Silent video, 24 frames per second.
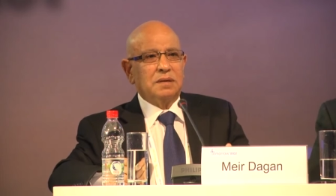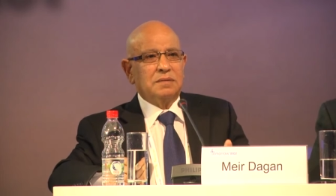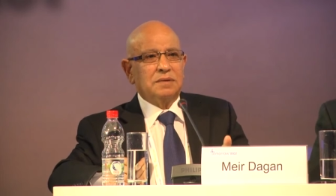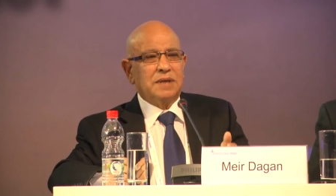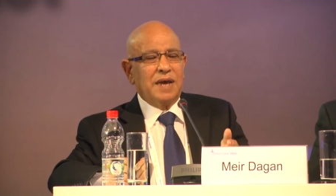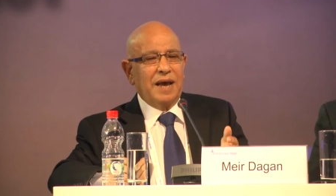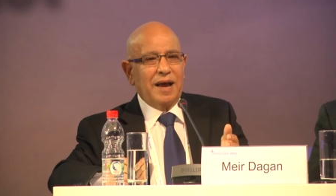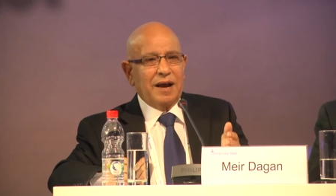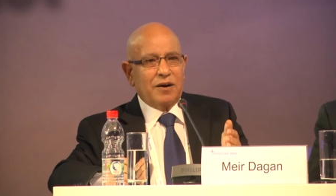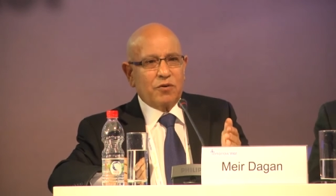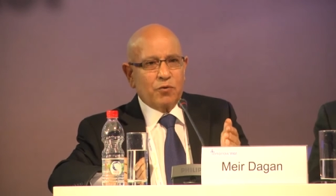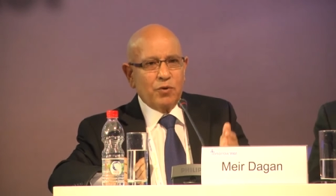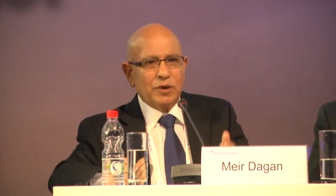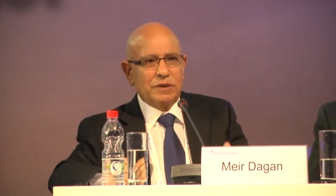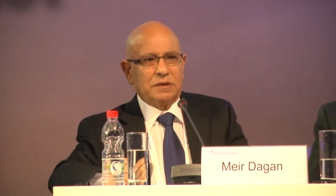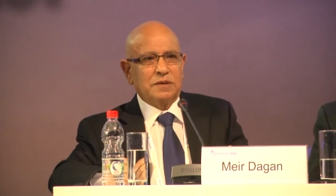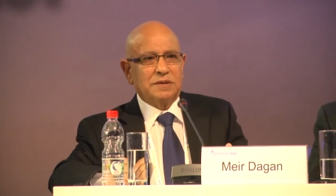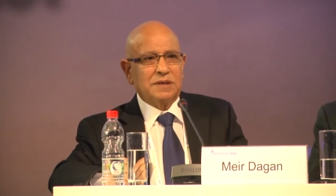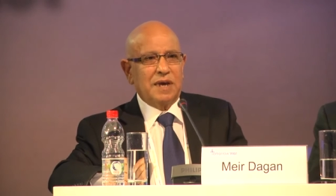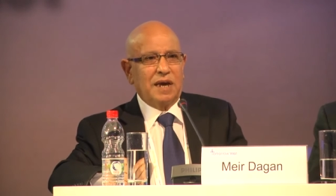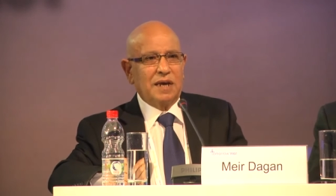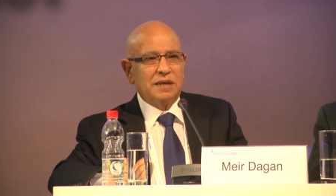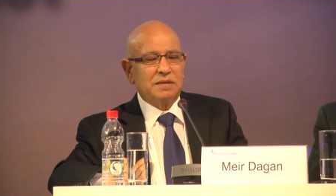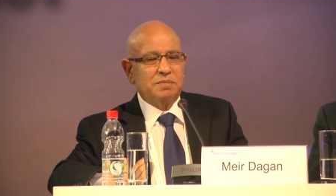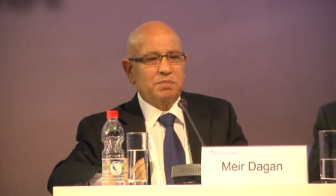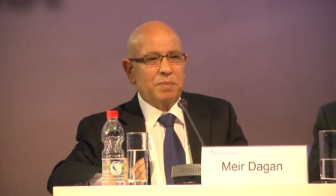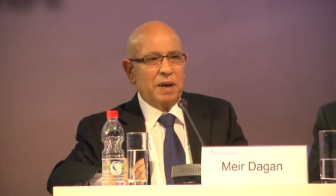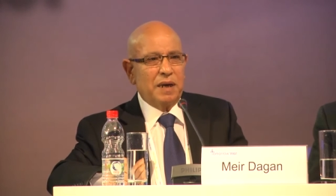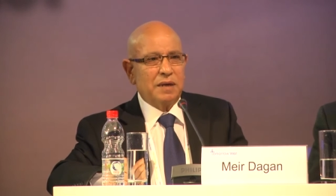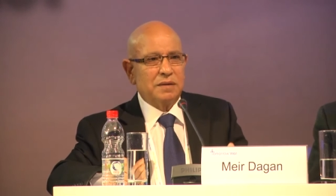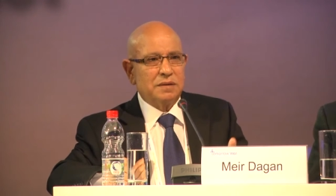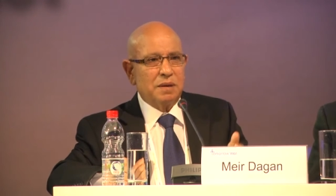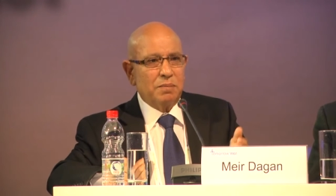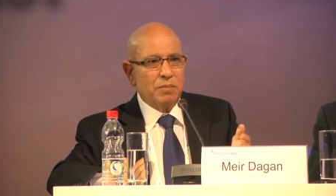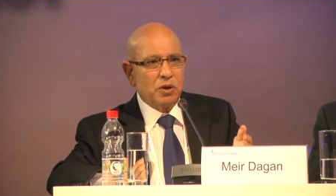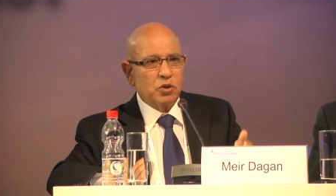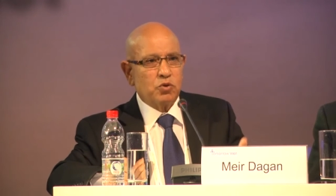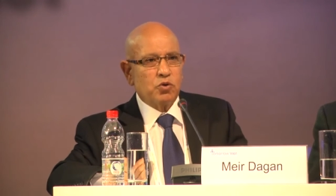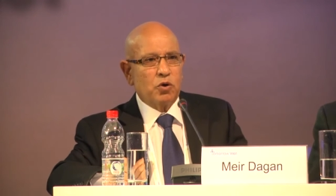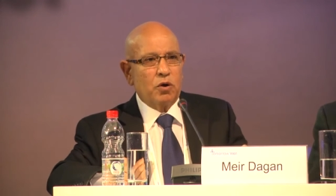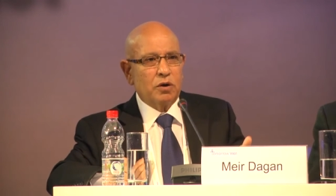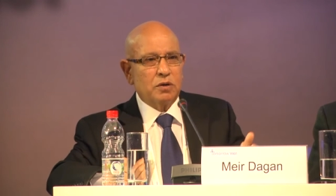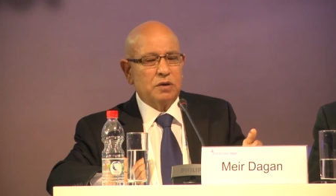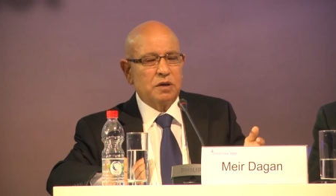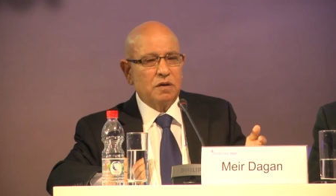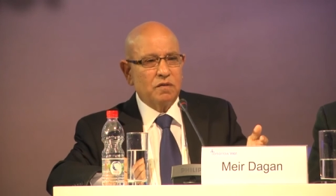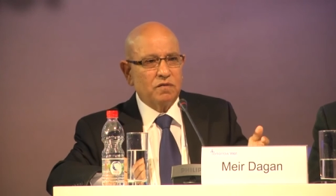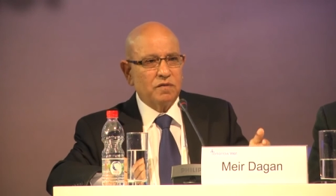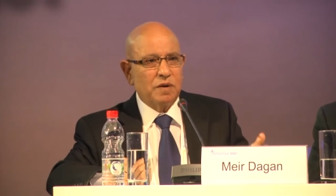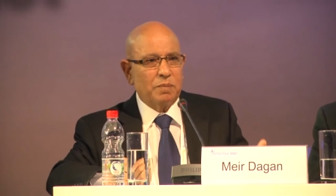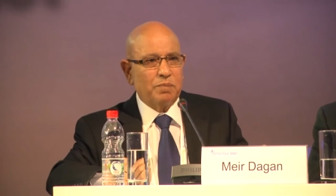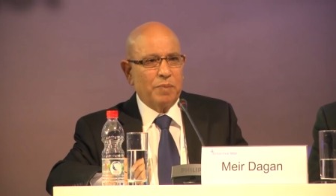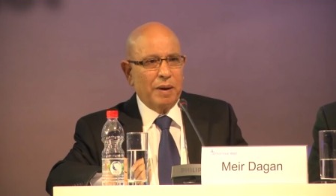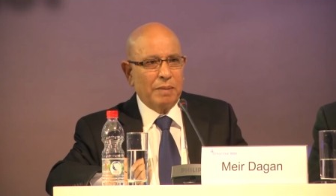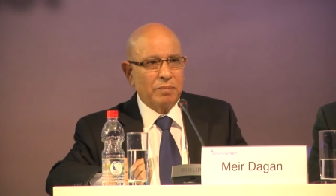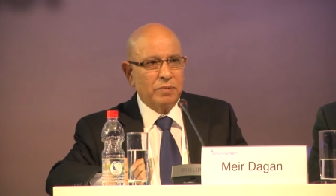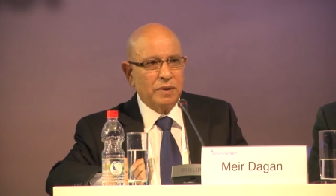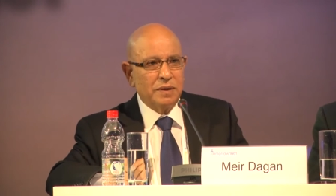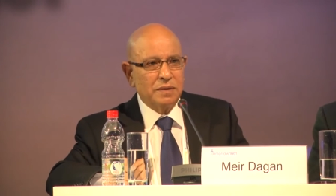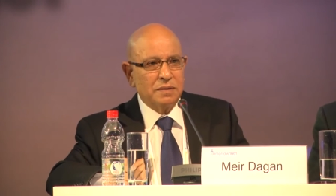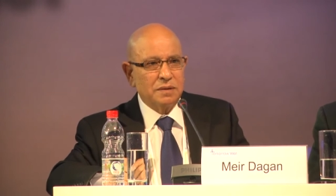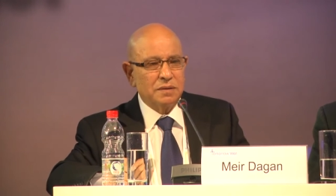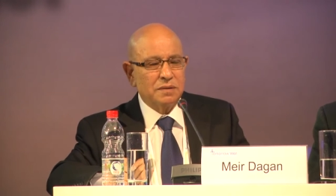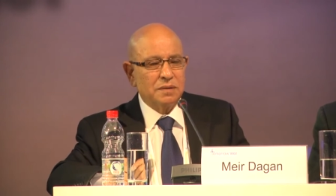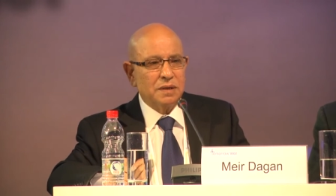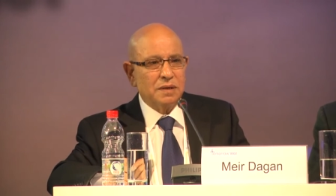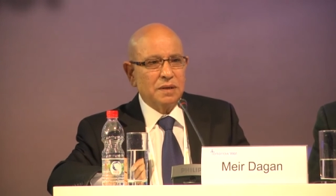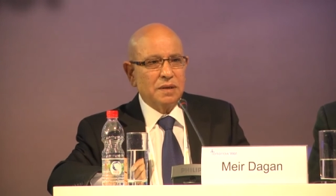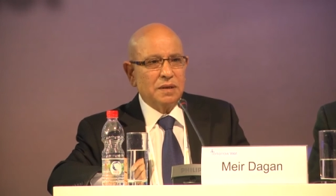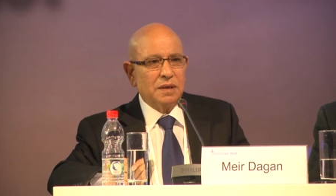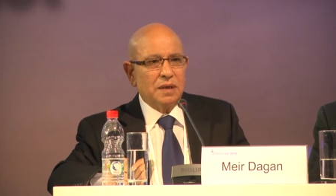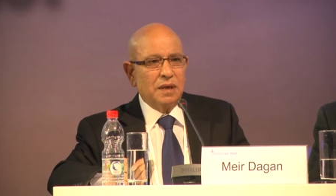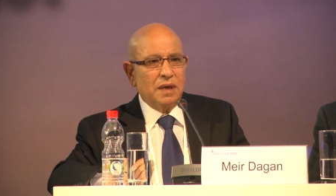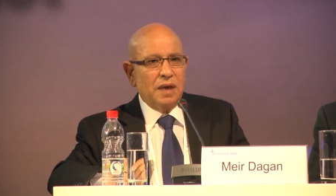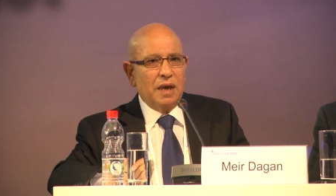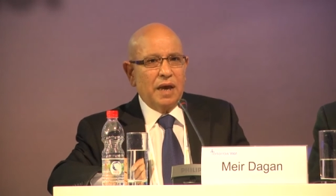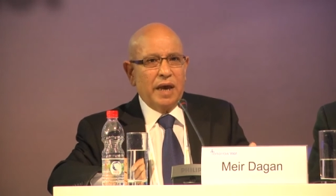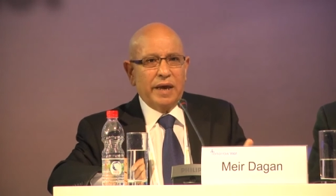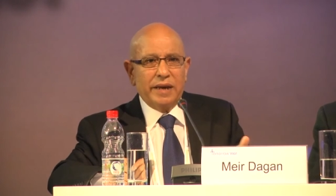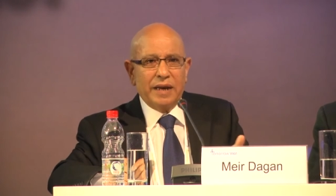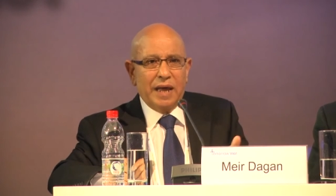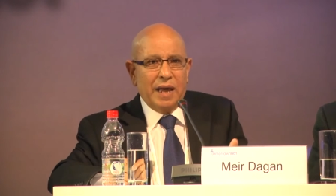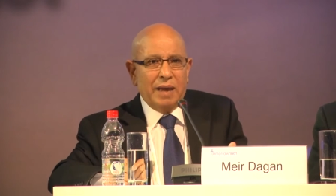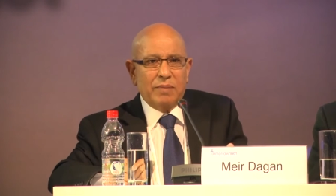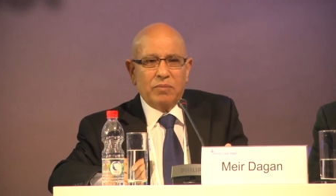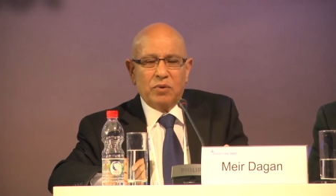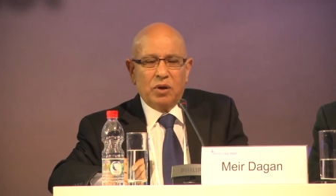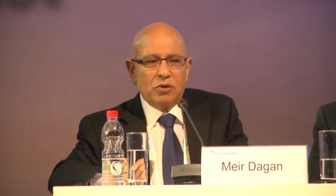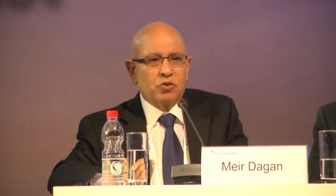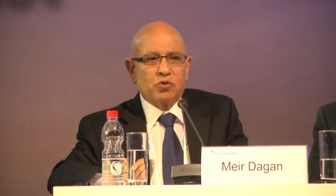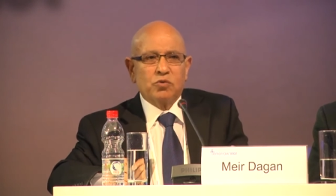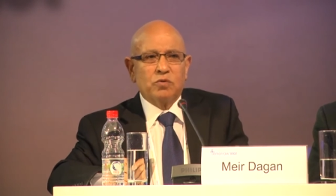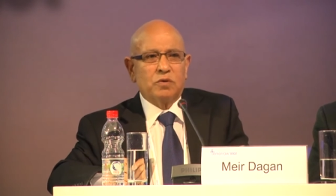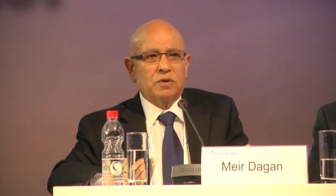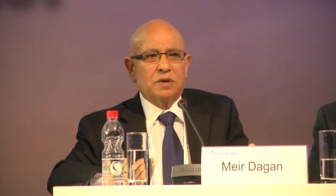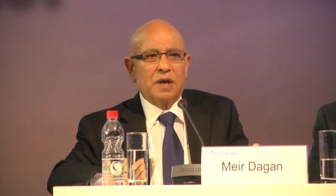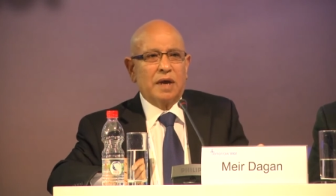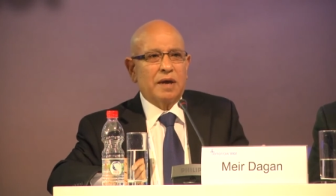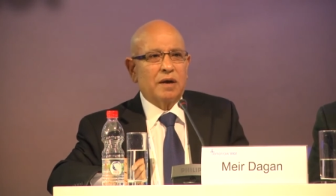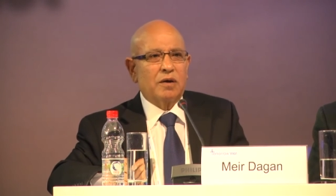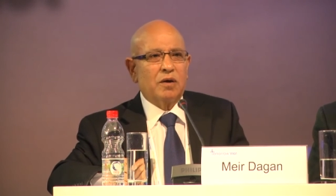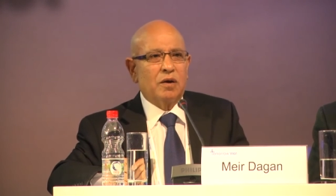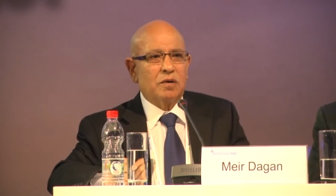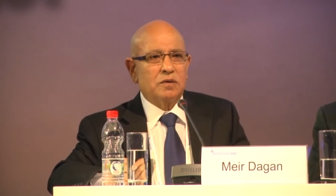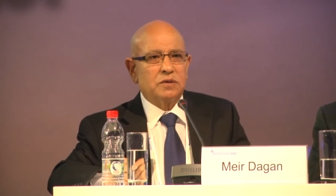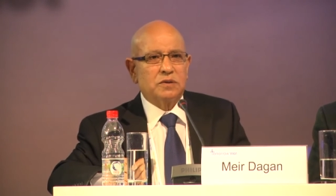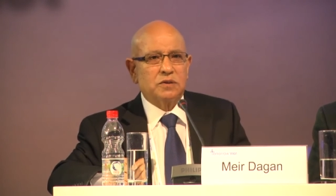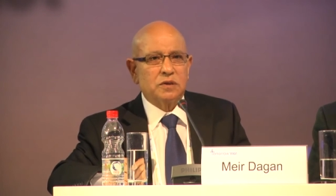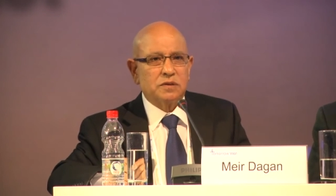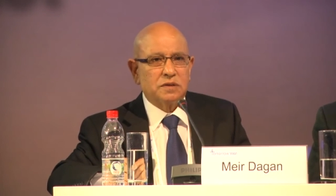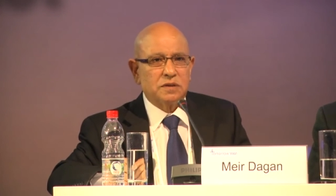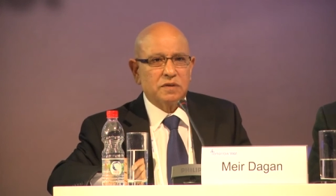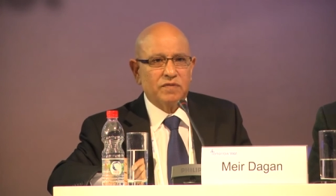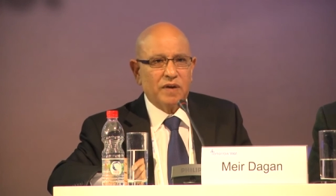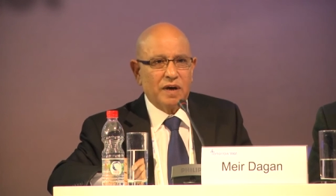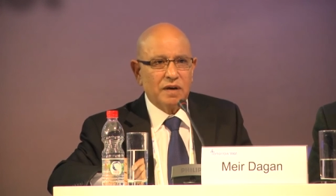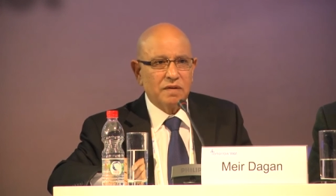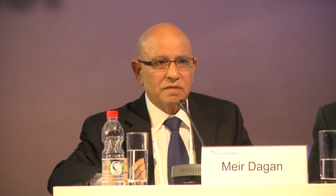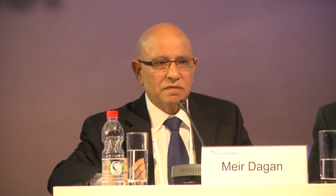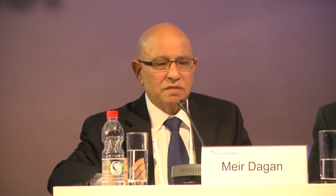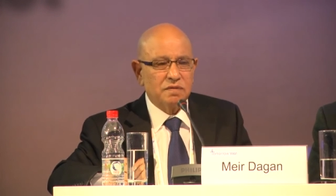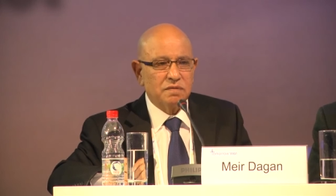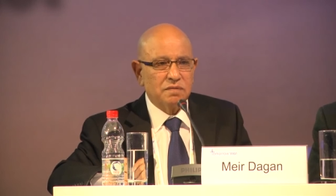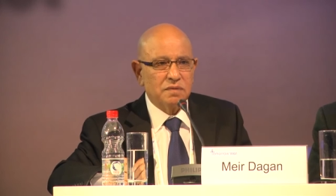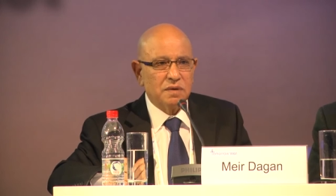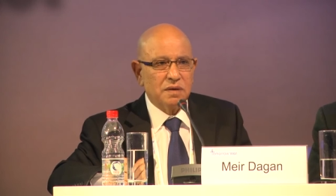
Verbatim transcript: they are criticized by the majority of the public, and I'm not sure they are going to survive.